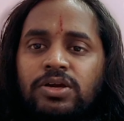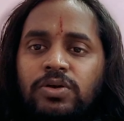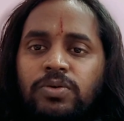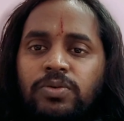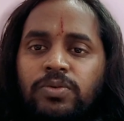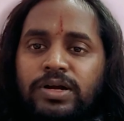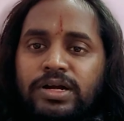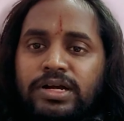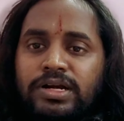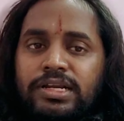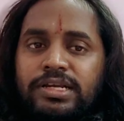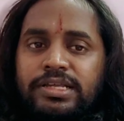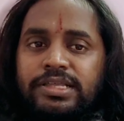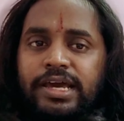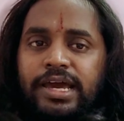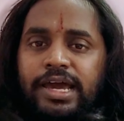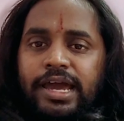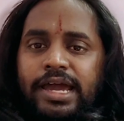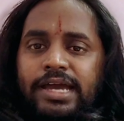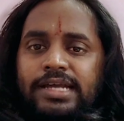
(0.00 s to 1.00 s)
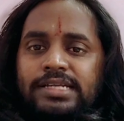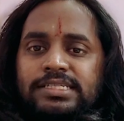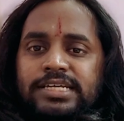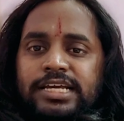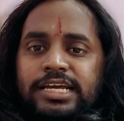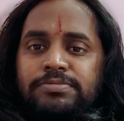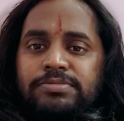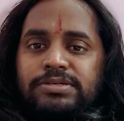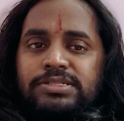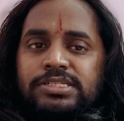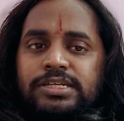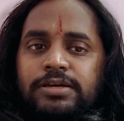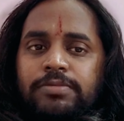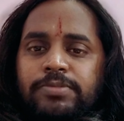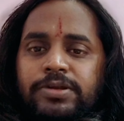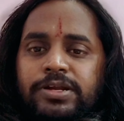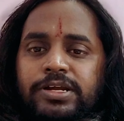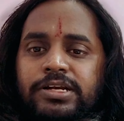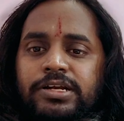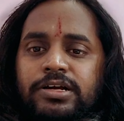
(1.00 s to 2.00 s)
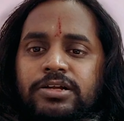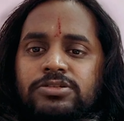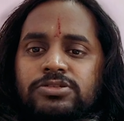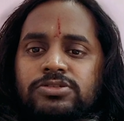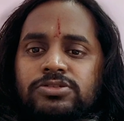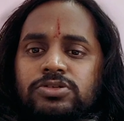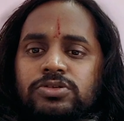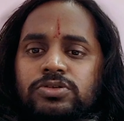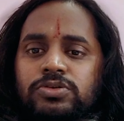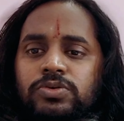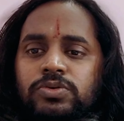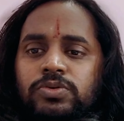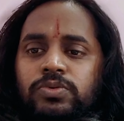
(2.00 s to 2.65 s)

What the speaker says: Only the hands can be separate also.